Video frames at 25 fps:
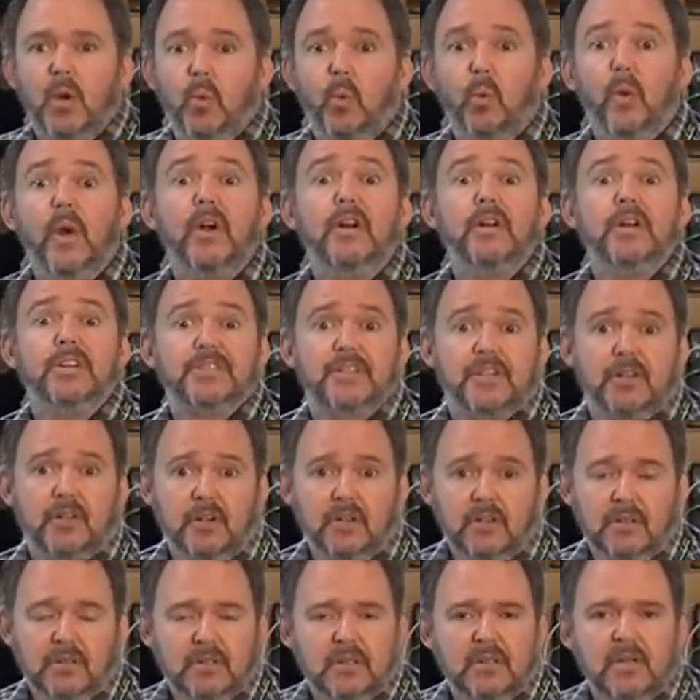Where does it
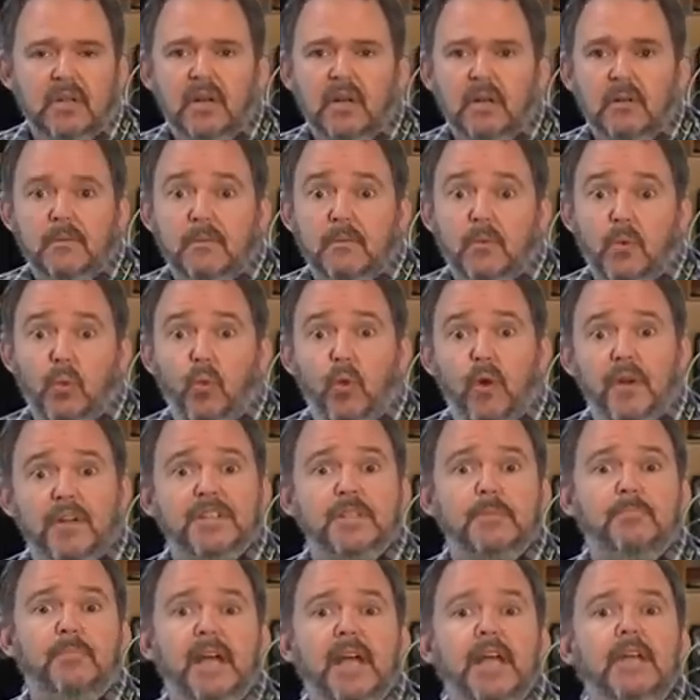hurt? What does
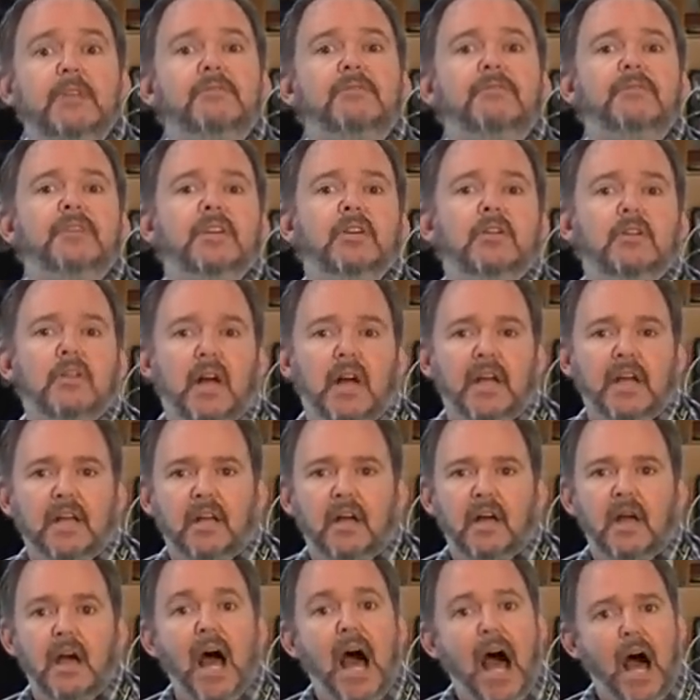the pain feel like?
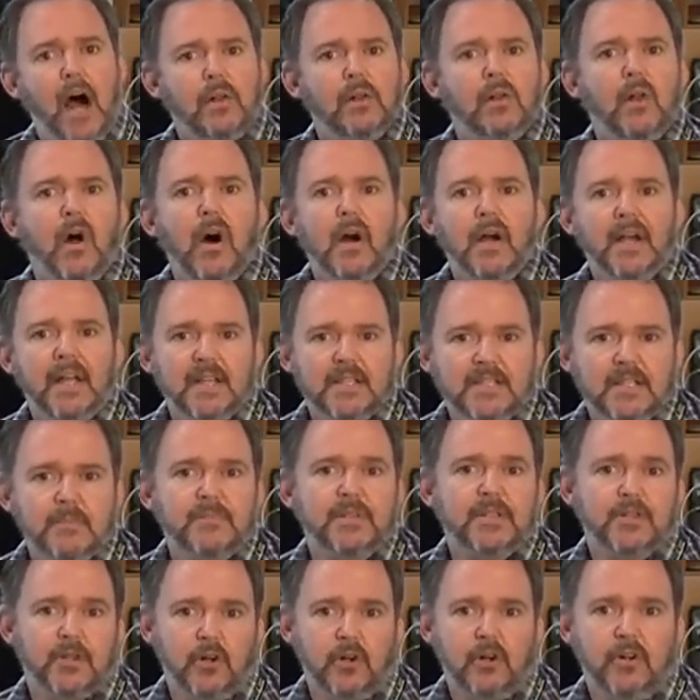How long has it
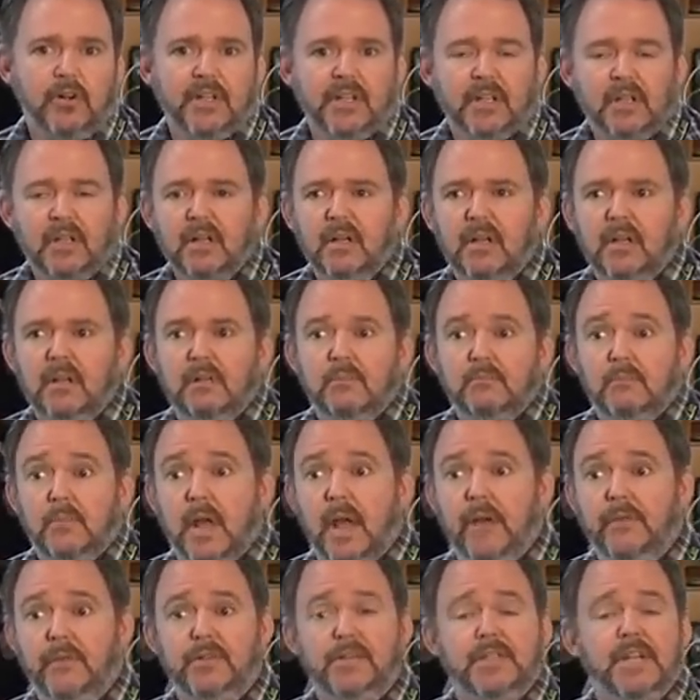been hurting?
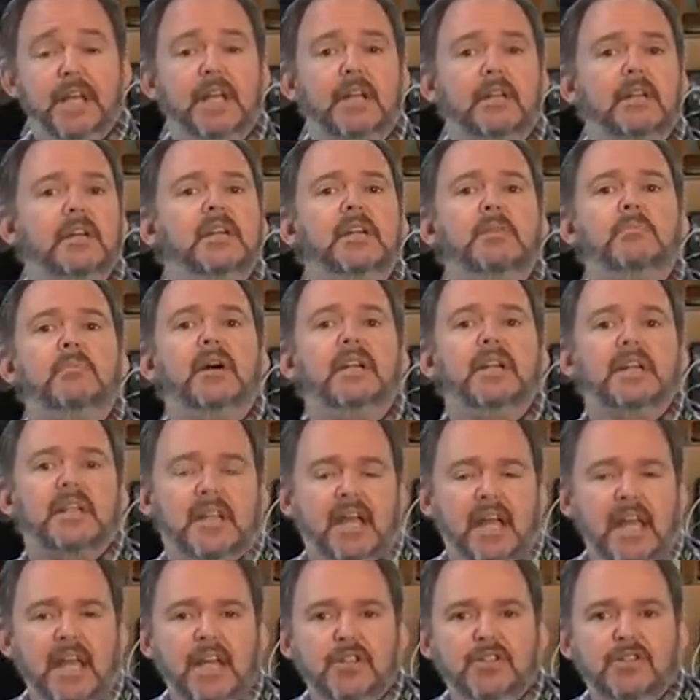Have you taken any
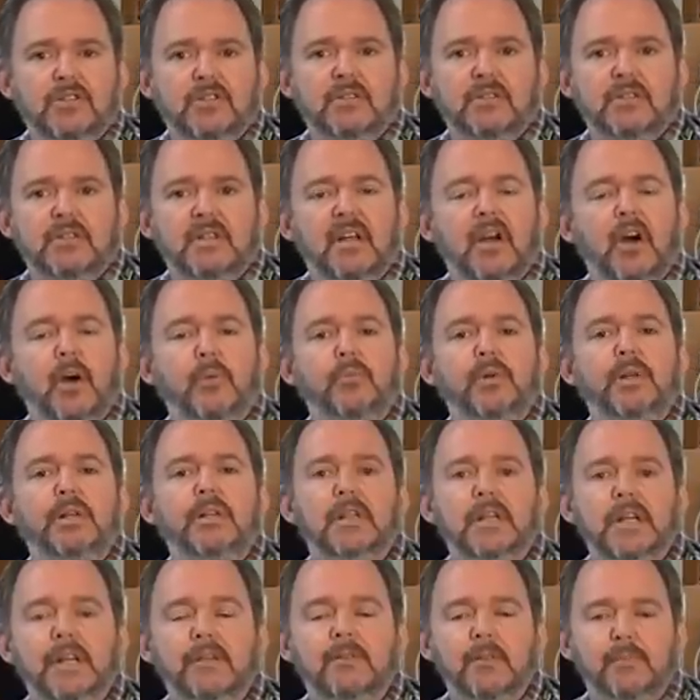medication to help
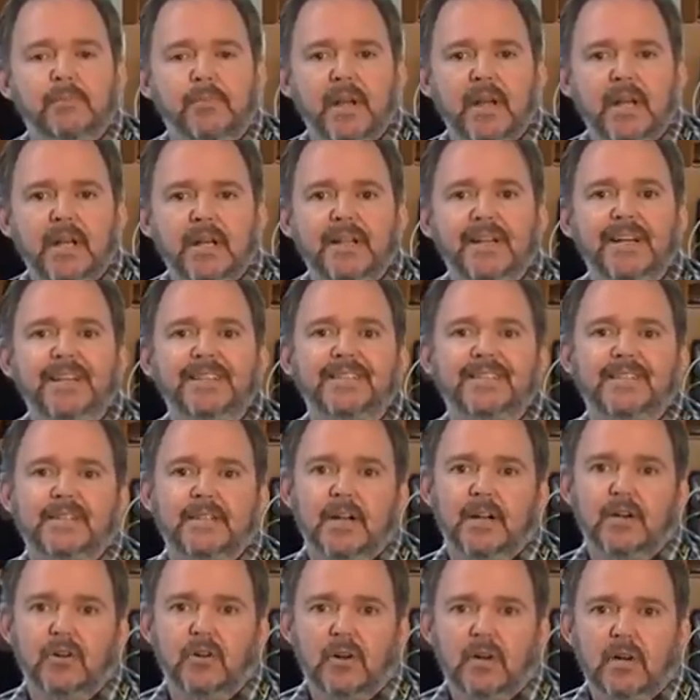relieve the pain,
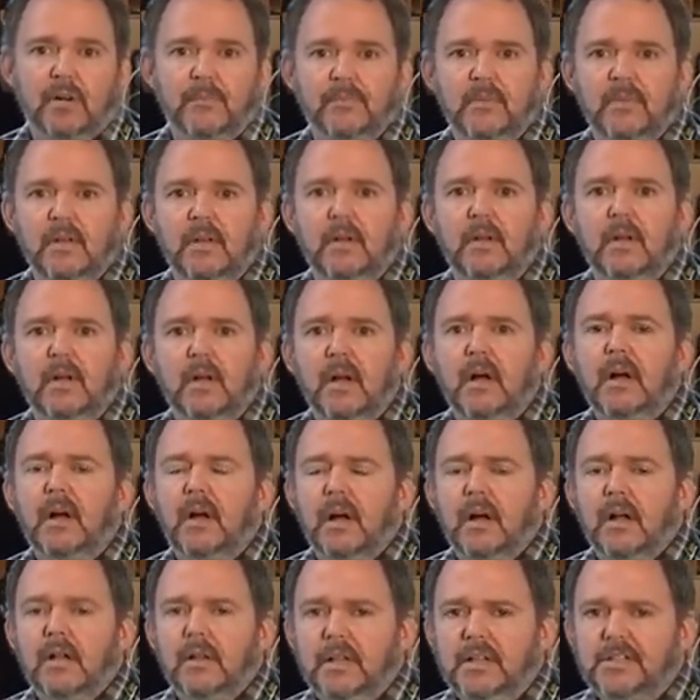etc.?
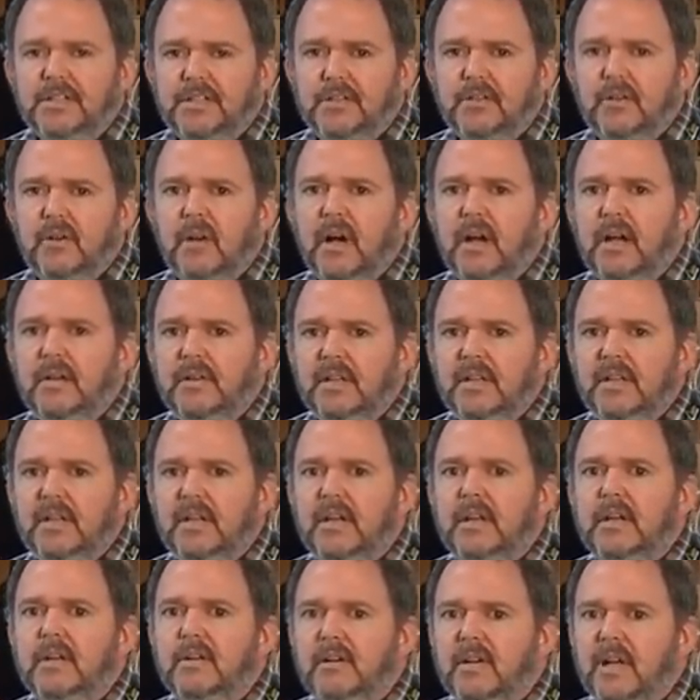Let's try the
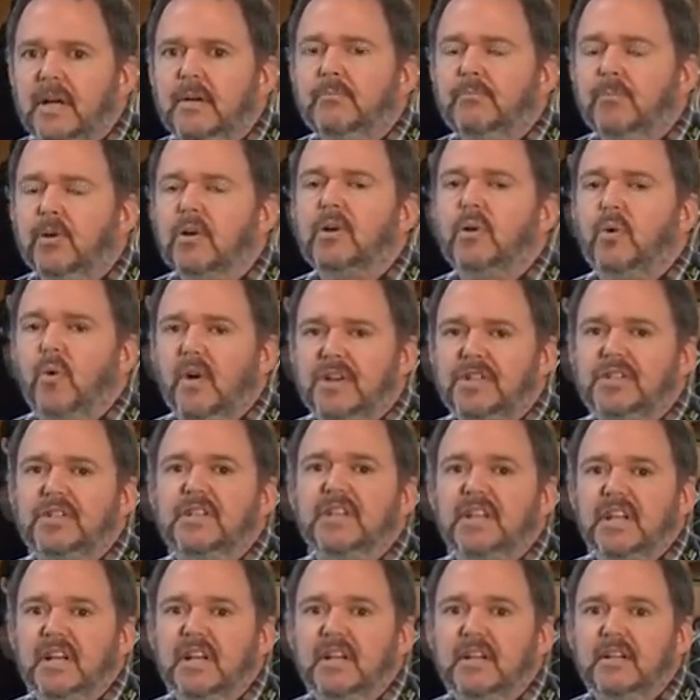internet book
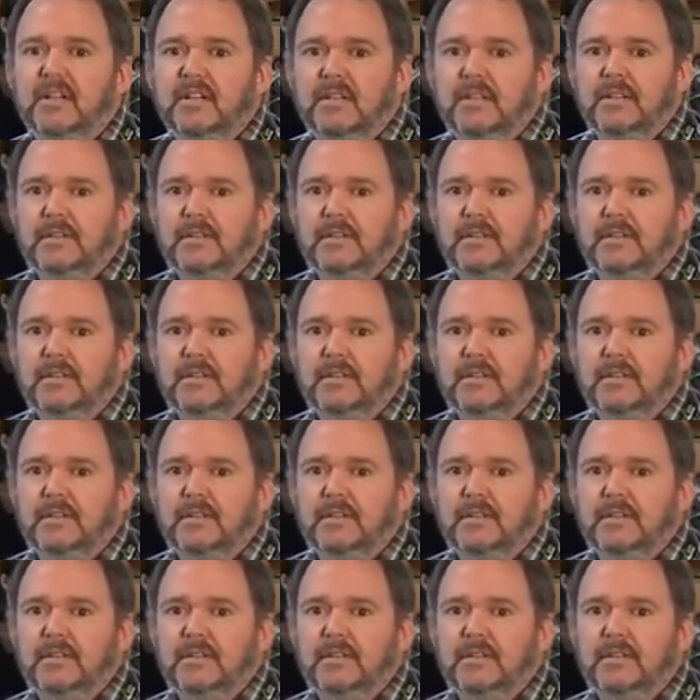question again.